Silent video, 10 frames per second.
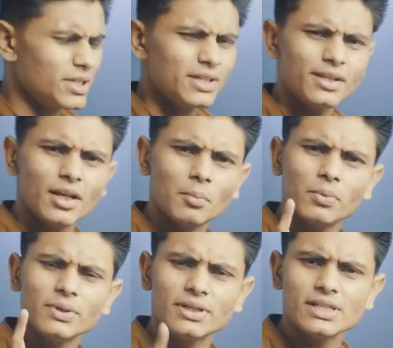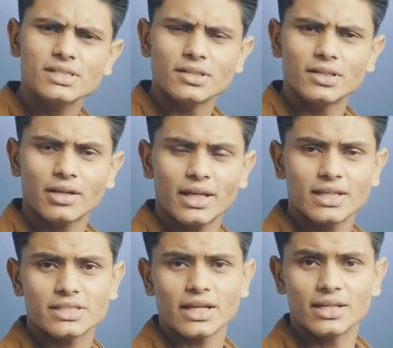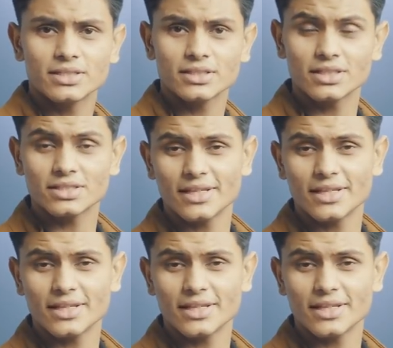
You see, the number one reason your hairstyle isn't the